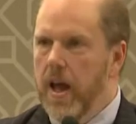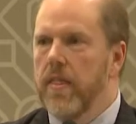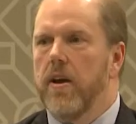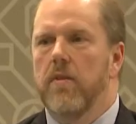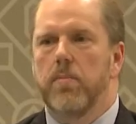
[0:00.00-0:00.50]

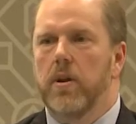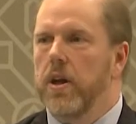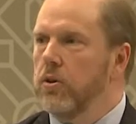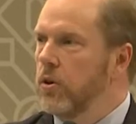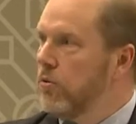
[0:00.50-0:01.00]
And there are
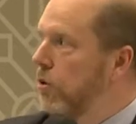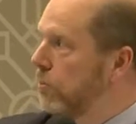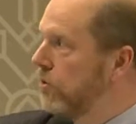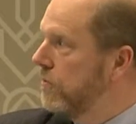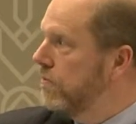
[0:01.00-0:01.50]
political
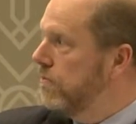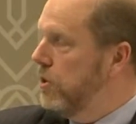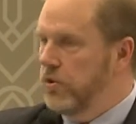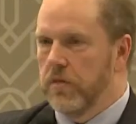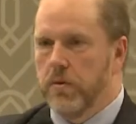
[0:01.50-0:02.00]
groups
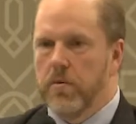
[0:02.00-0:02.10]
pushing for